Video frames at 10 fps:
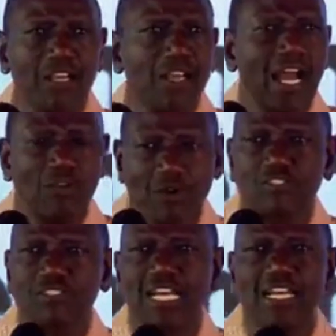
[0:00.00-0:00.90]
I want to
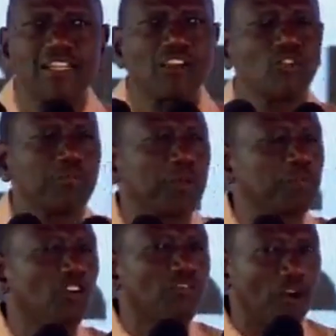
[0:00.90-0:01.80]
tell the good
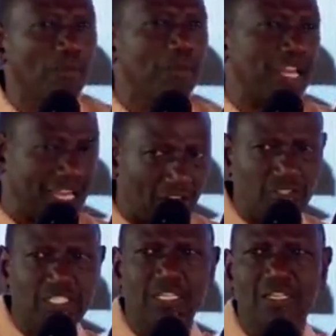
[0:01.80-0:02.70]
people of Homabay
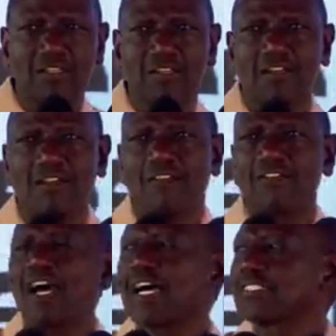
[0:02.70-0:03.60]
County
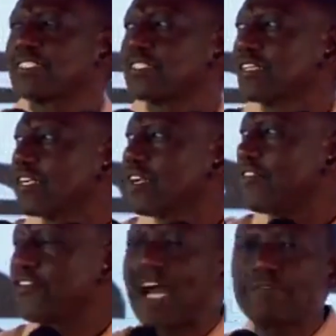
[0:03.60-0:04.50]
that
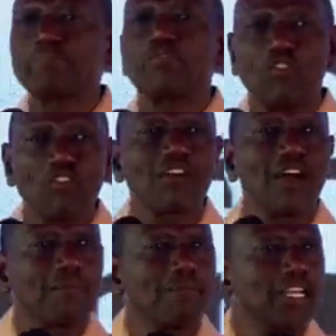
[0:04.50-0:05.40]
that
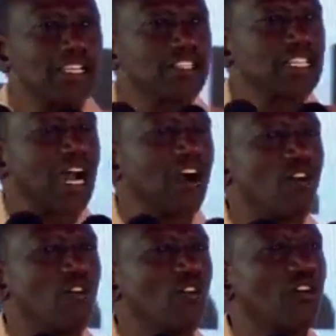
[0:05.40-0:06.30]
program is
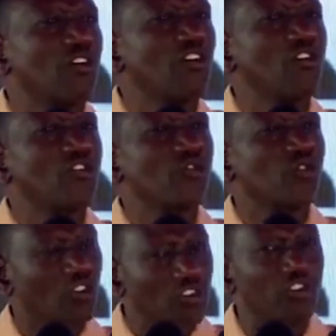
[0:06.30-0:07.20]
now
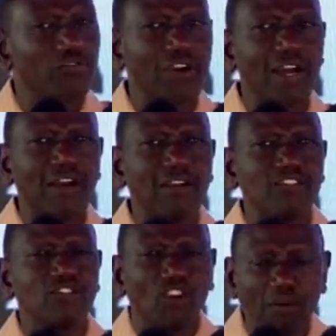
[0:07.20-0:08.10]
rolled over.
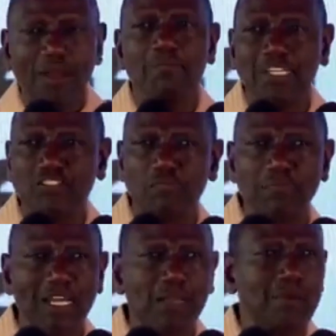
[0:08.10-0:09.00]
Your members of
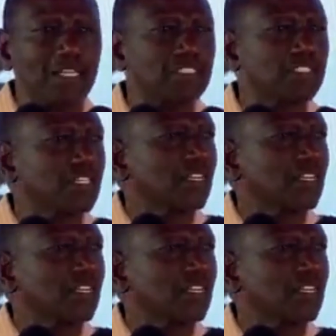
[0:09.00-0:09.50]
parliament